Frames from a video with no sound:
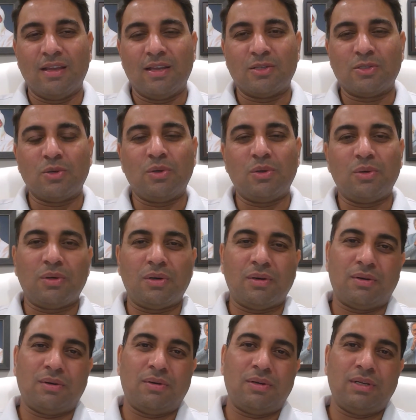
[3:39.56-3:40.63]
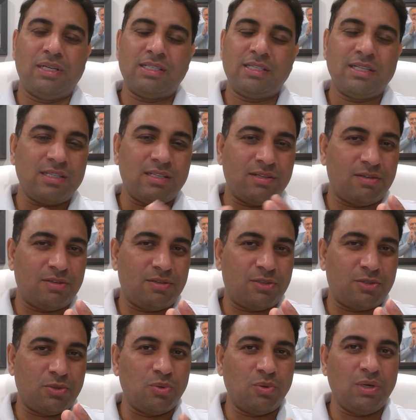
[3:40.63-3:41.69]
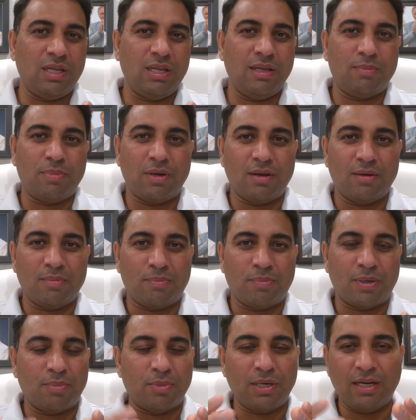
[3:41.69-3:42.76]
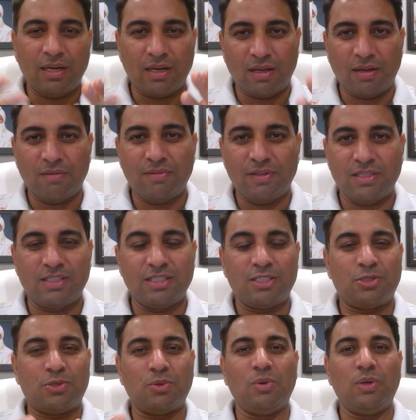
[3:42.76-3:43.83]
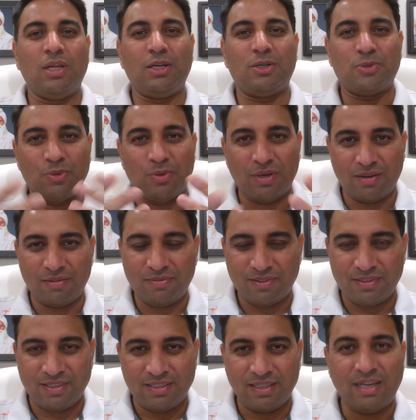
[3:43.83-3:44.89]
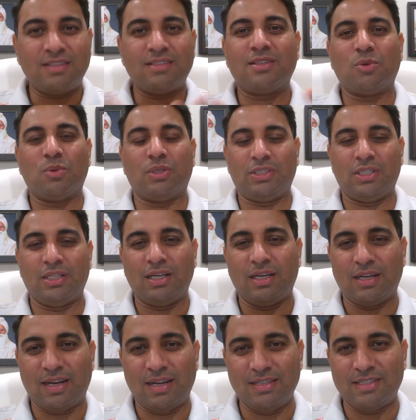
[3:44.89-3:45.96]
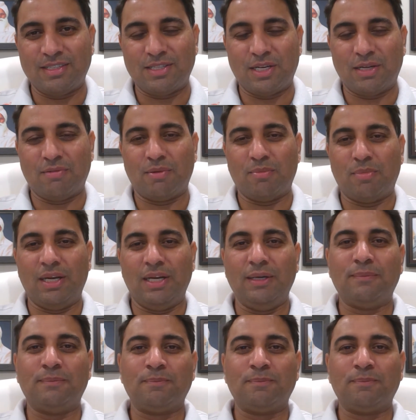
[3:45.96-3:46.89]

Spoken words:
So is this truly permanent love? Is this truly true love? That's the question that arises in our mind.